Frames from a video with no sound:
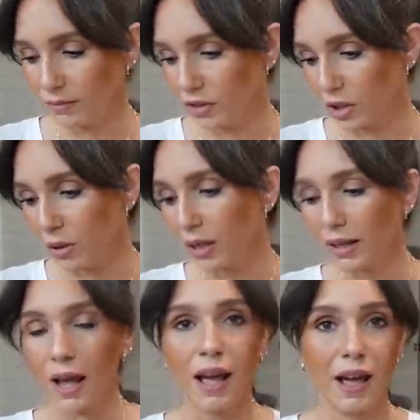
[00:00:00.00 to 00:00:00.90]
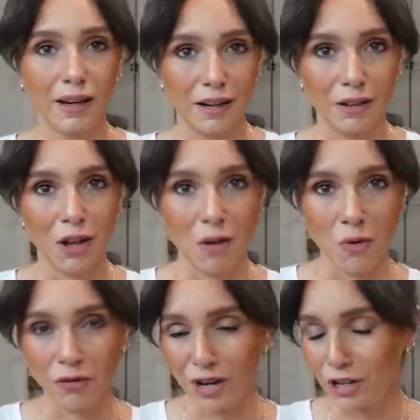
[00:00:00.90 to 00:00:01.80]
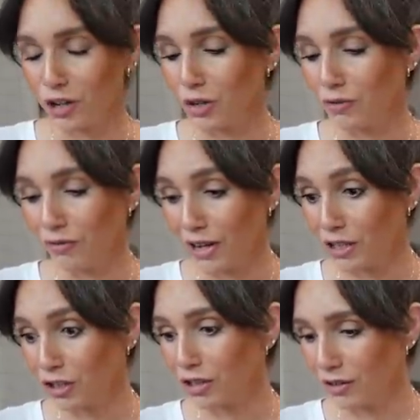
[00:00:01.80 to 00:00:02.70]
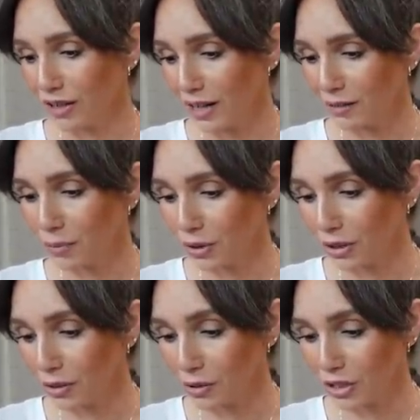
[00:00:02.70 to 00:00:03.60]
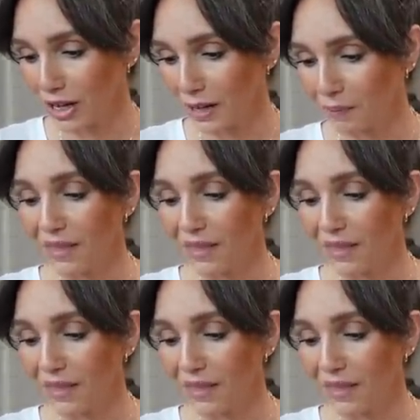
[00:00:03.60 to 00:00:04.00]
So I, I had a lot more veg veggies on that particular day.